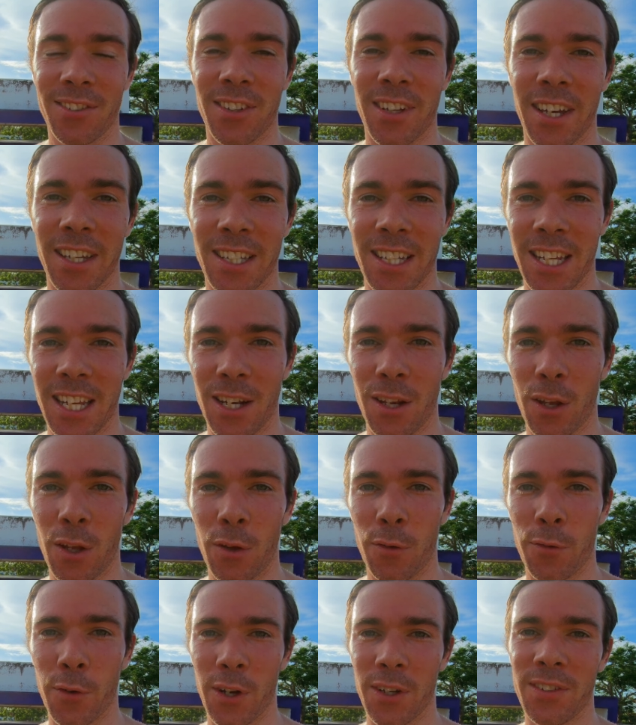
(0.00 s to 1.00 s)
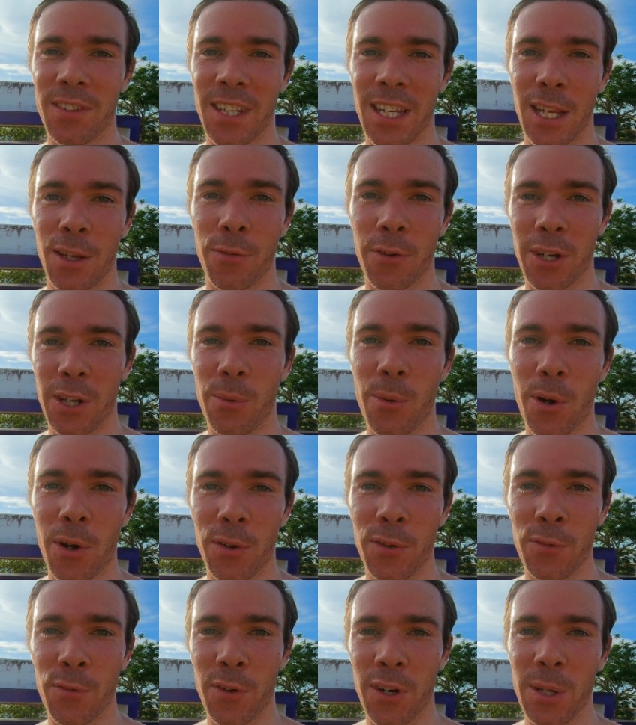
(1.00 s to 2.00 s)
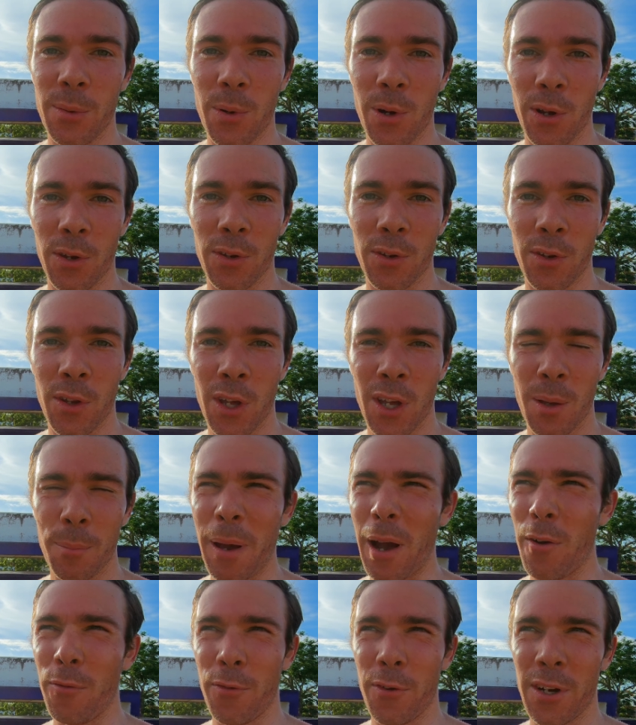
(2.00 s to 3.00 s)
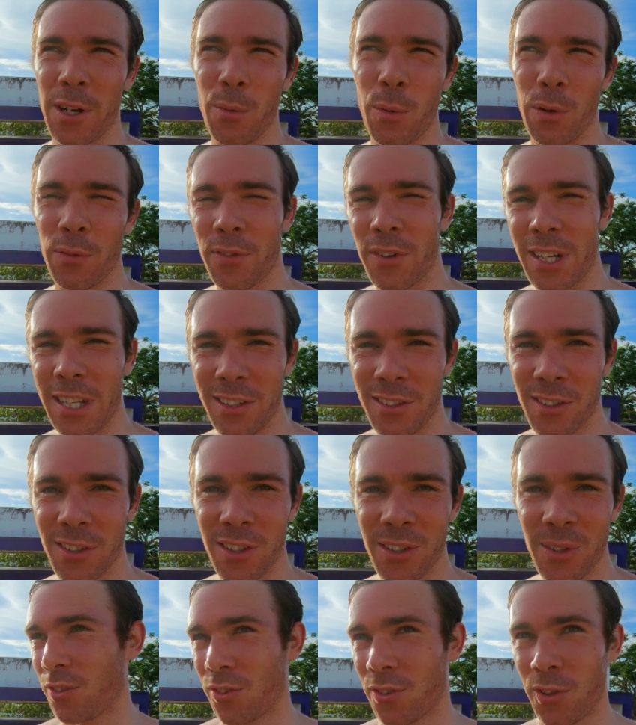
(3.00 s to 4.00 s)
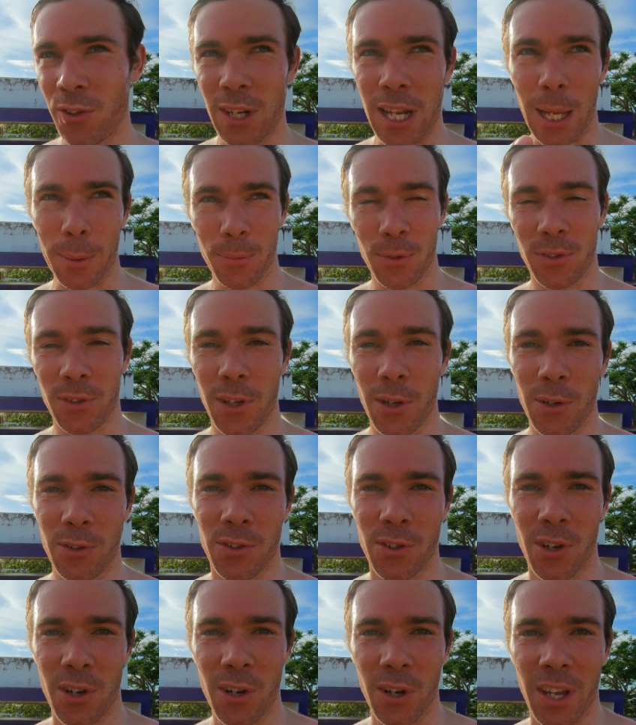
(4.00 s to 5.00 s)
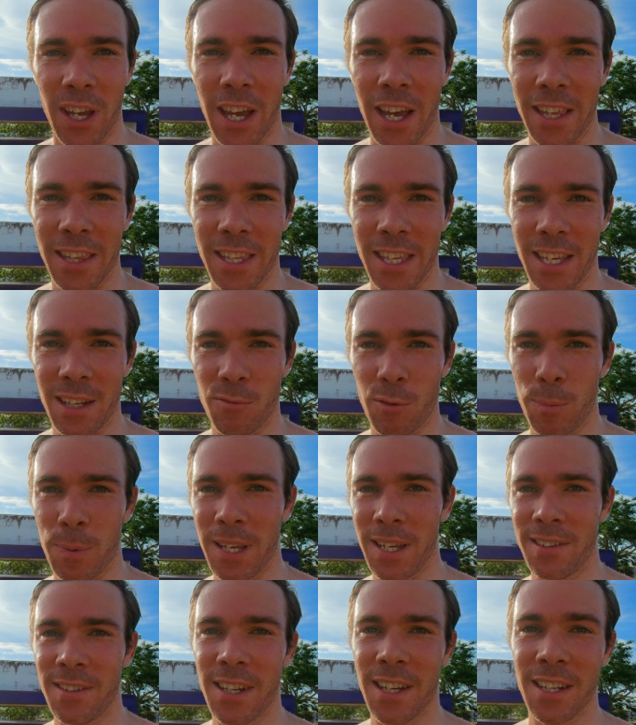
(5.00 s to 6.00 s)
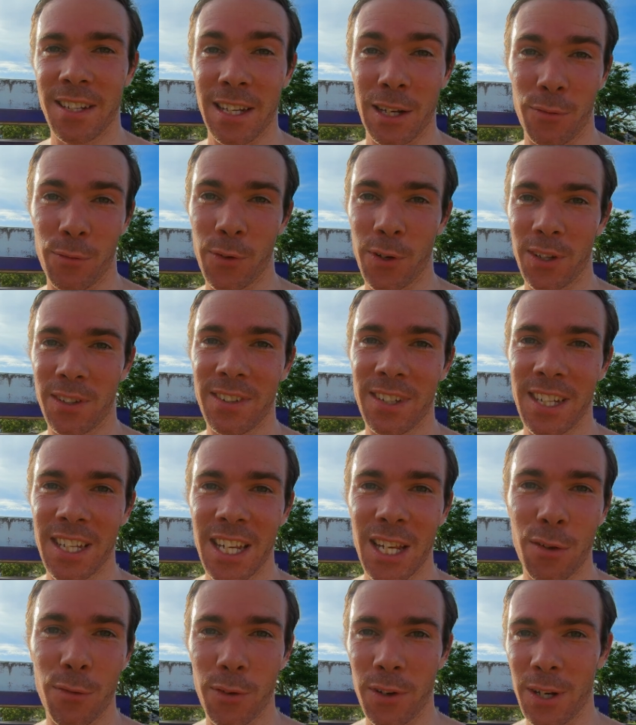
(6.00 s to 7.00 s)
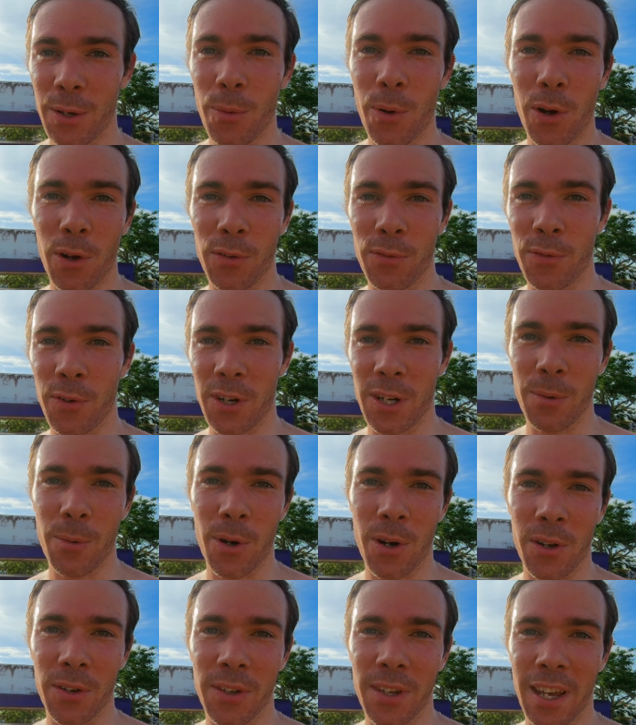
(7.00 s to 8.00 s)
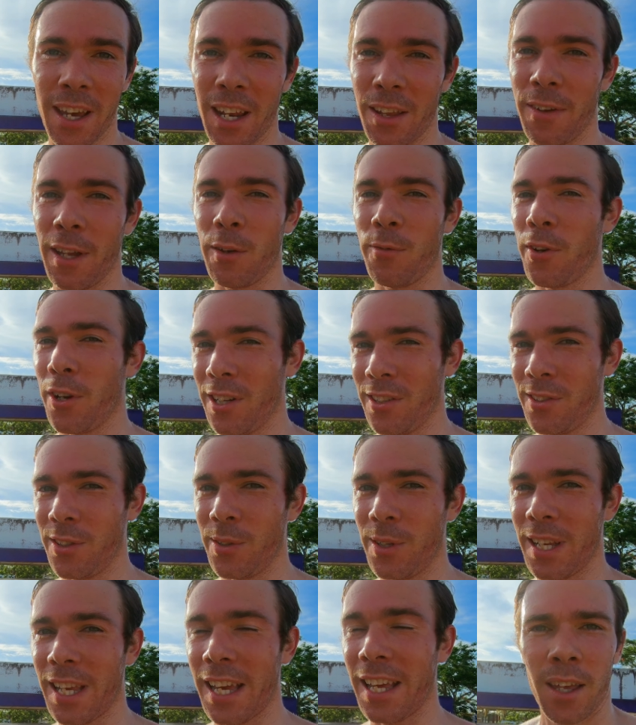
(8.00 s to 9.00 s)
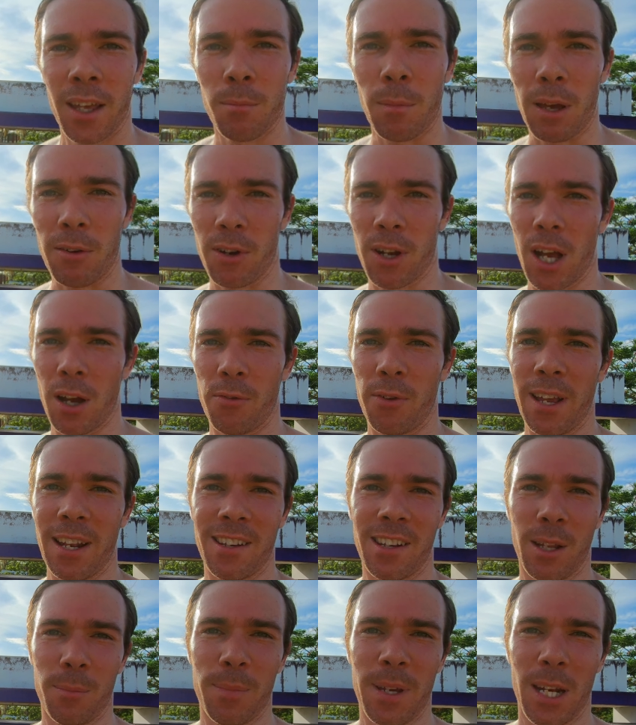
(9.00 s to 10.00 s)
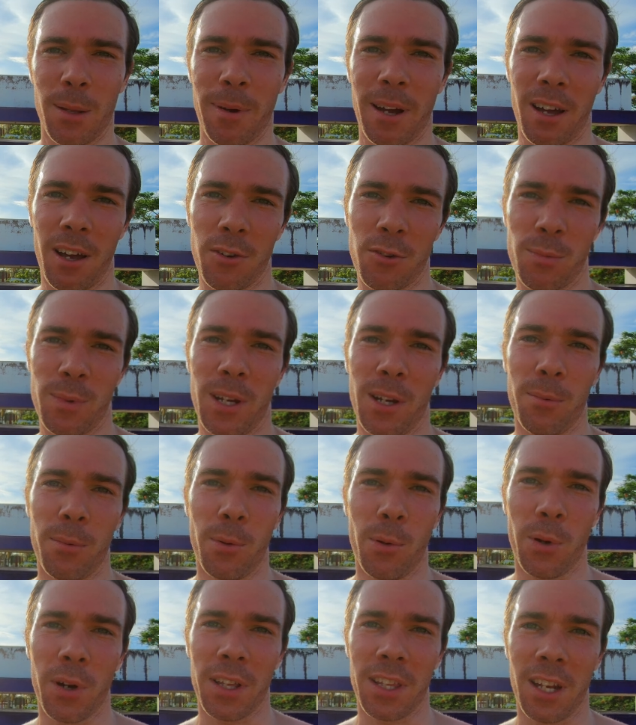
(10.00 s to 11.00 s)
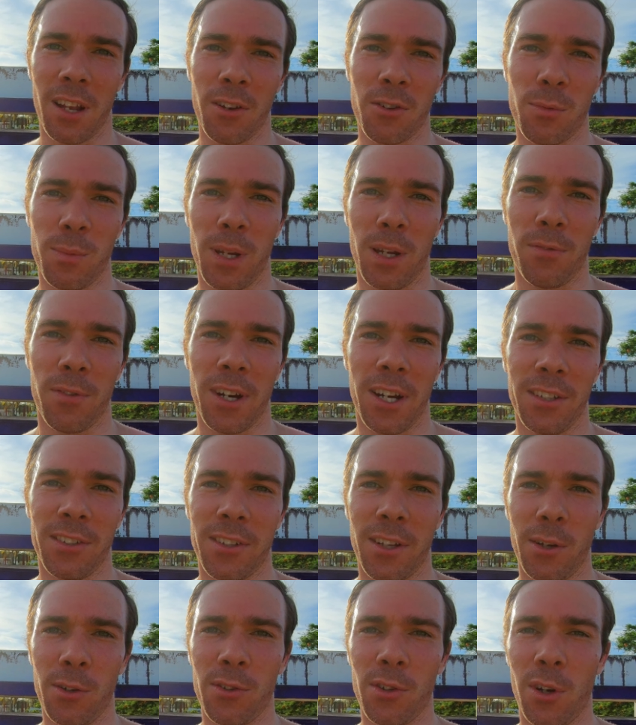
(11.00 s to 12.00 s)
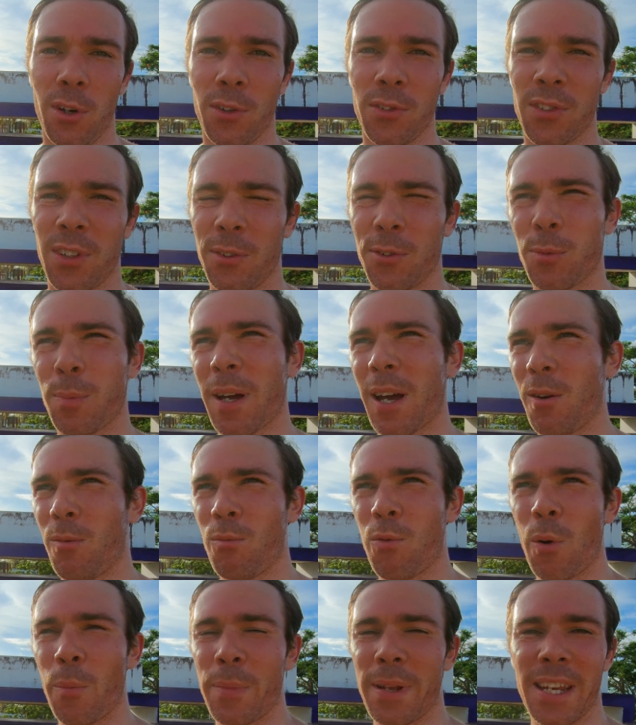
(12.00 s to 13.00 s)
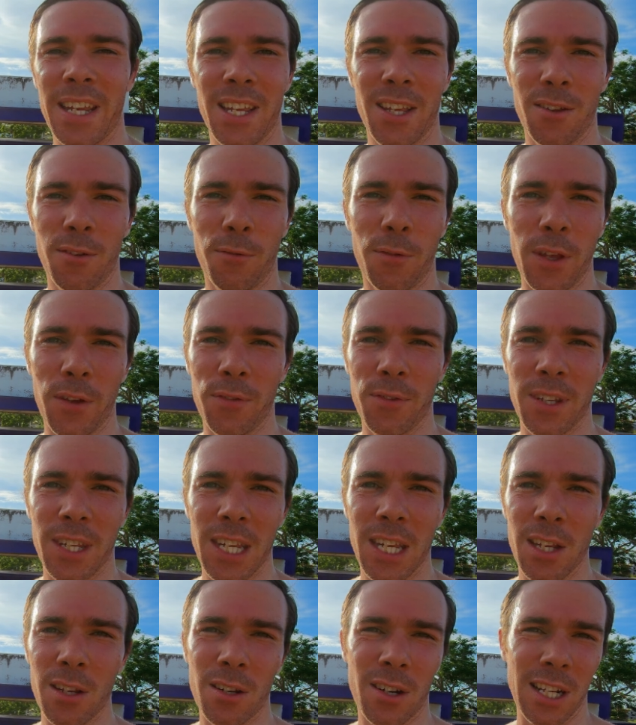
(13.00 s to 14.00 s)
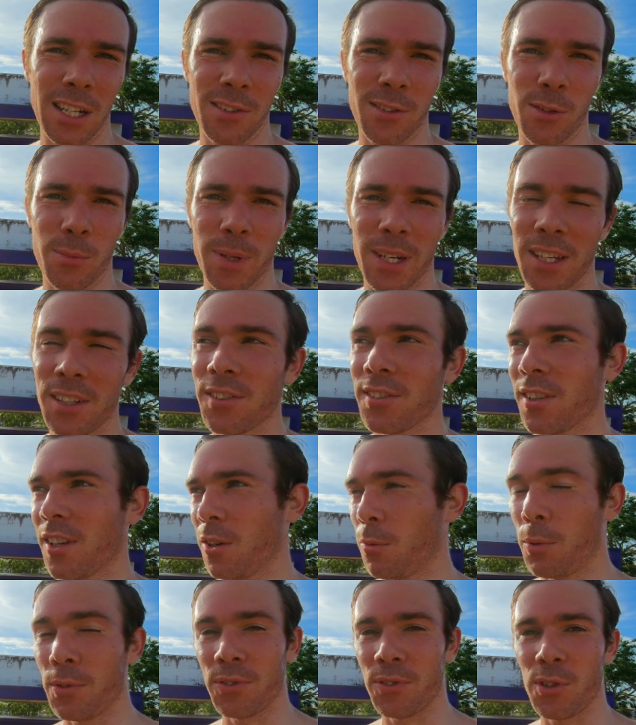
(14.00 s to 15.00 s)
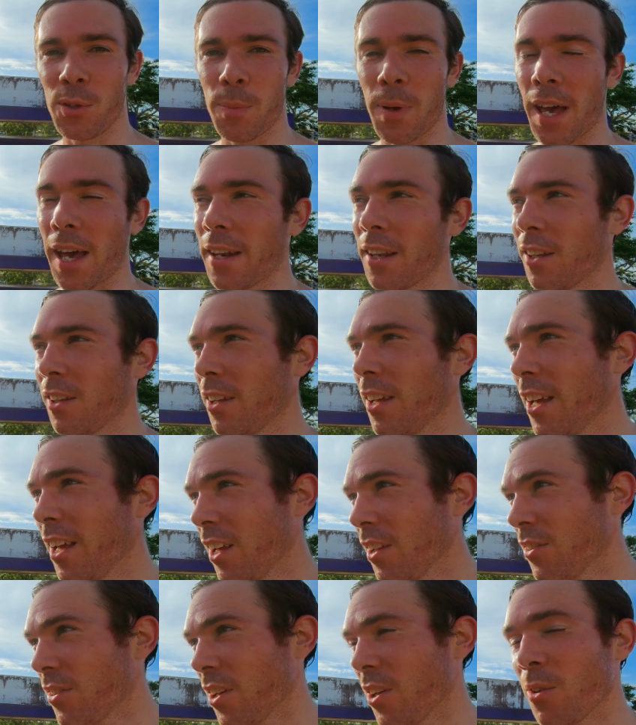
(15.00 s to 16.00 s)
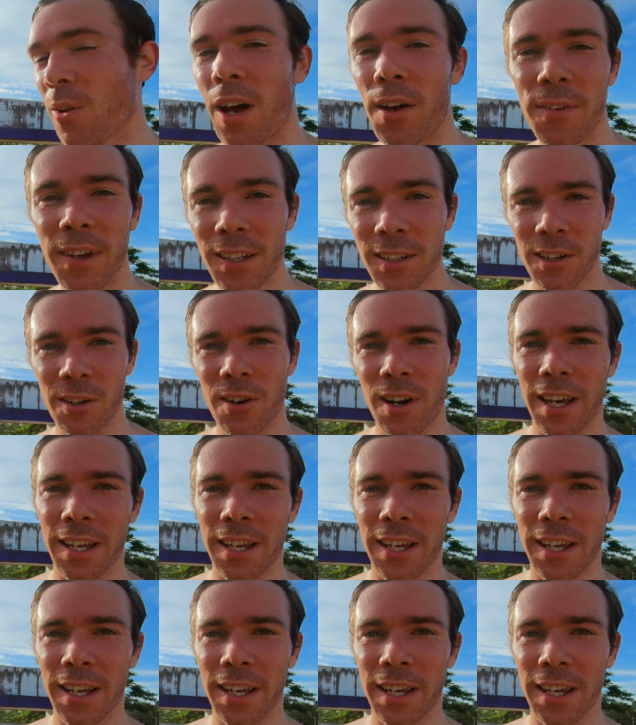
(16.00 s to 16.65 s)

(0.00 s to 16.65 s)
I did 30, 31, 31, about 31, 32, two laps slow jog, and then repeated. did 30, 31, 31, and I think a 32 again. My recovery ended up being about 100 meter walk and then 100 meter very slow jog. So it was about one minute 50, nearly two minutes. So it wasn't too bad. So I think I did all right